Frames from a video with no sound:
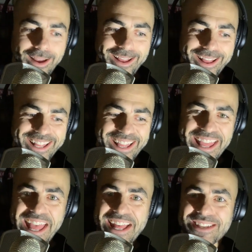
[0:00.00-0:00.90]

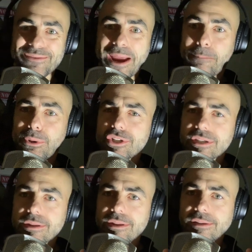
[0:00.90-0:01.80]
That's right, push
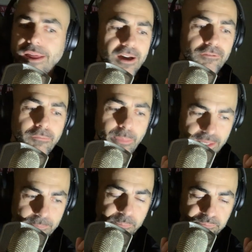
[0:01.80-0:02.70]
the love
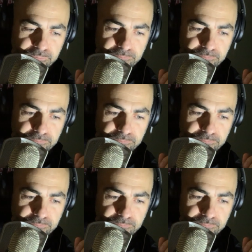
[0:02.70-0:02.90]
button.